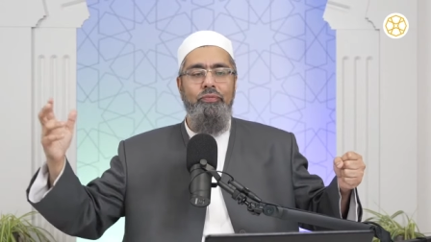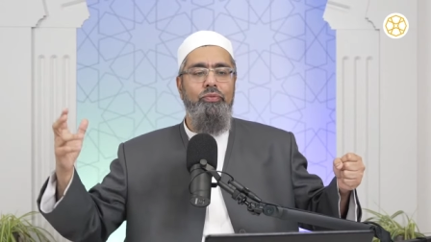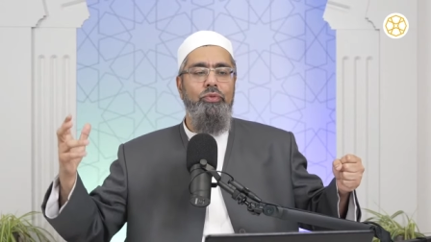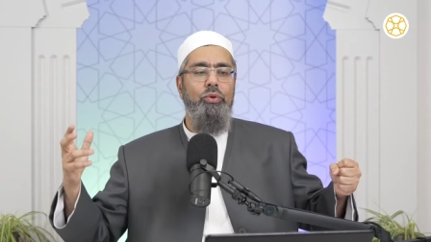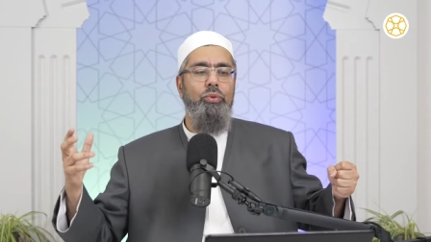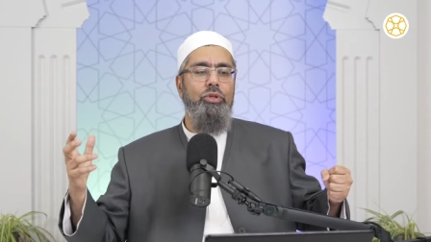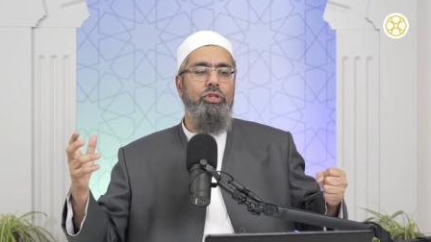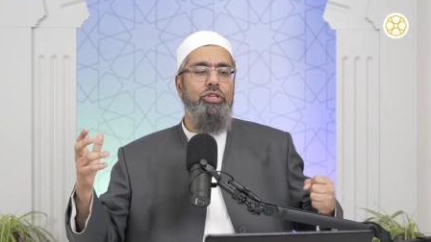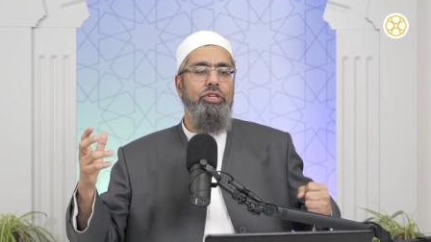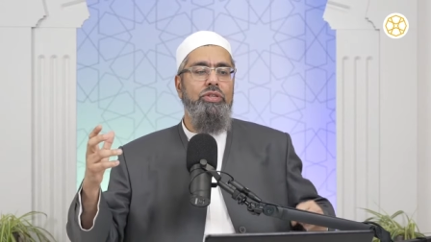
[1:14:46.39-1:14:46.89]

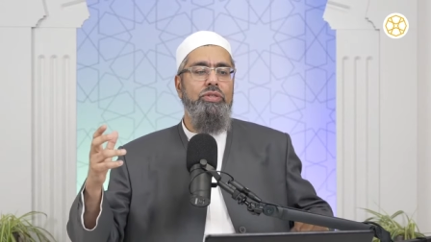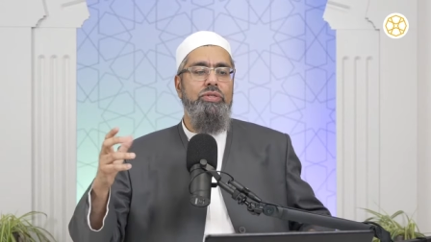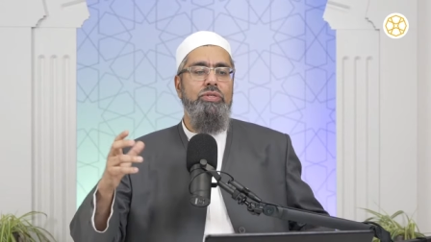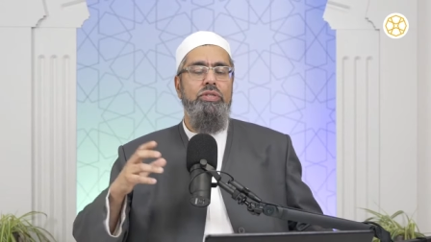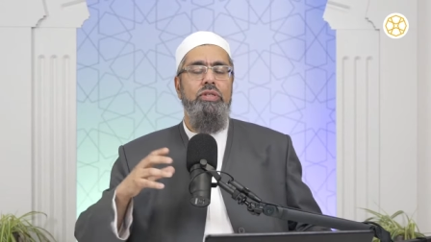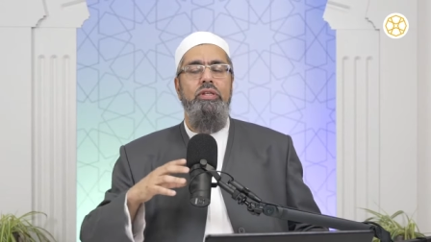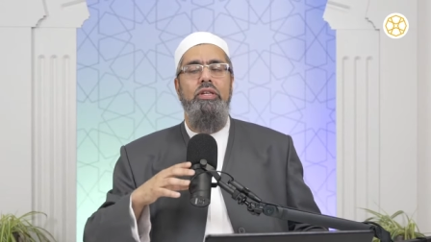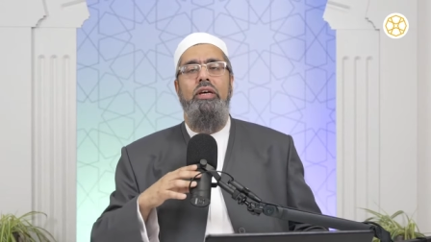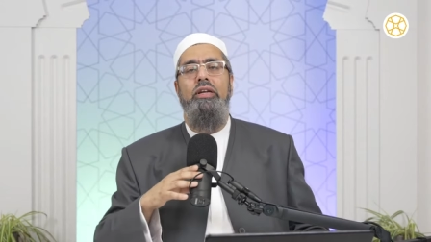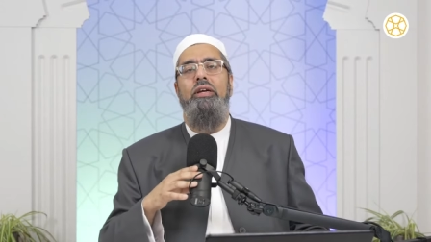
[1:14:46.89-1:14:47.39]
which is
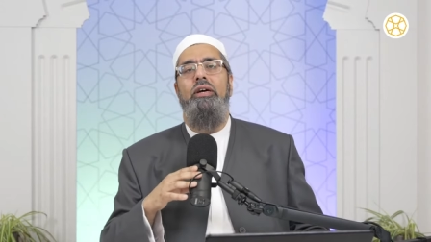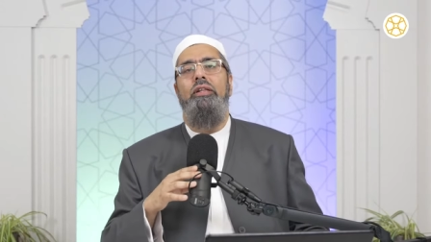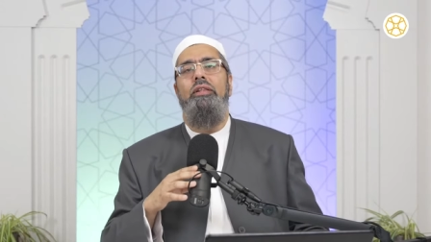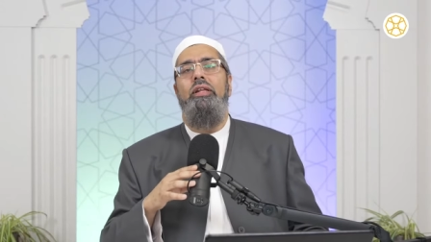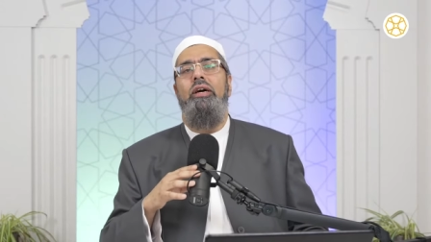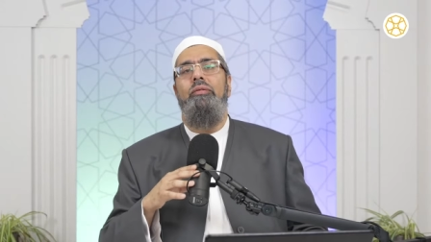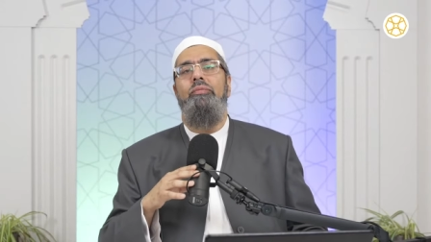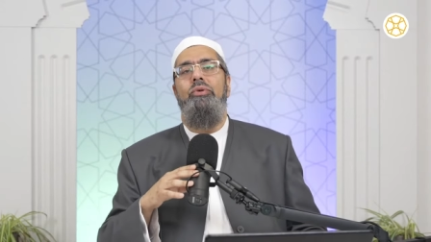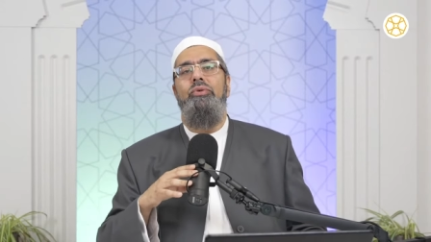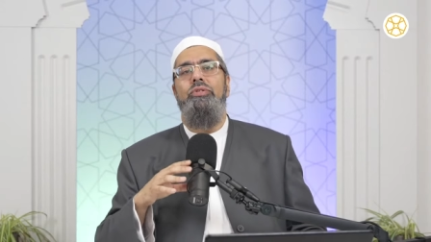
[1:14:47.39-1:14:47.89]
that
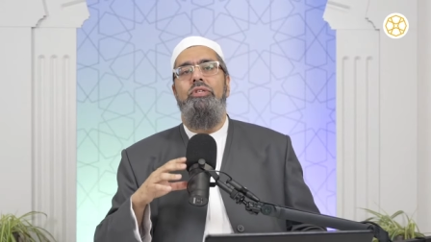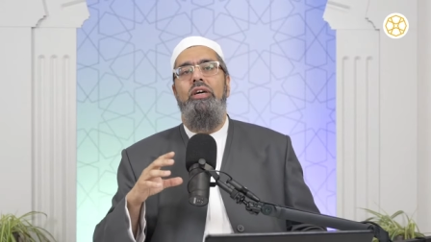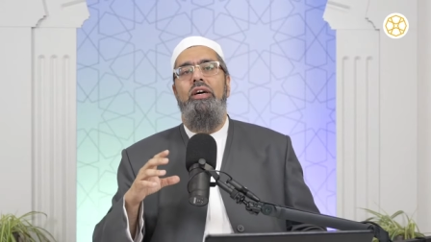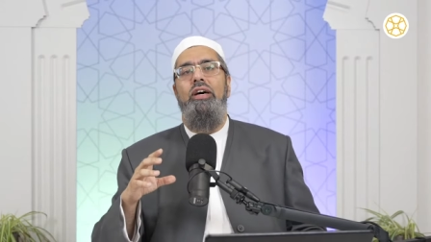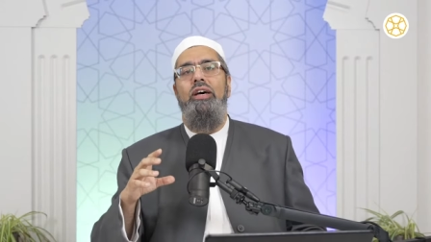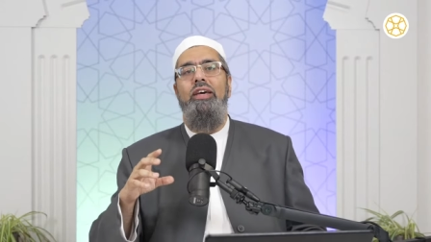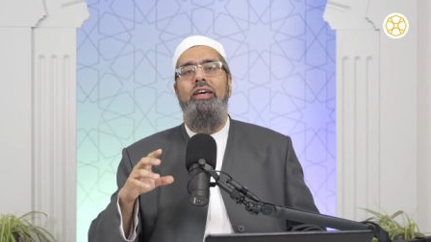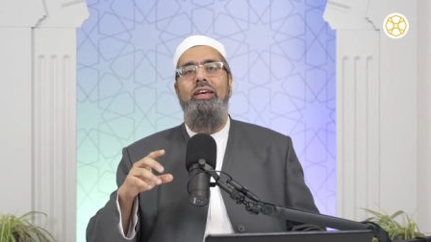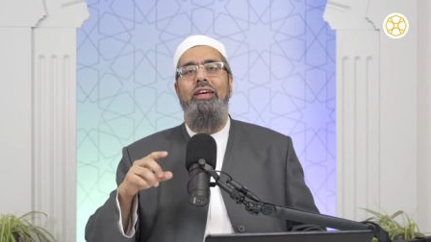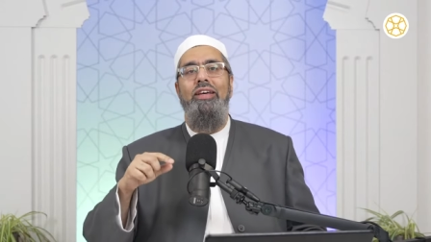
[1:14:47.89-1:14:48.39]
Allah Most
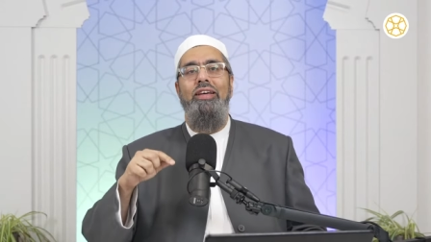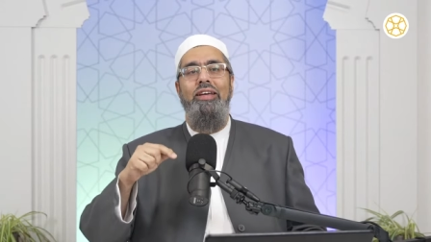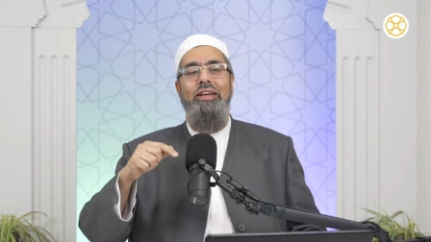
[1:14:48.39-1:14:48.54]
High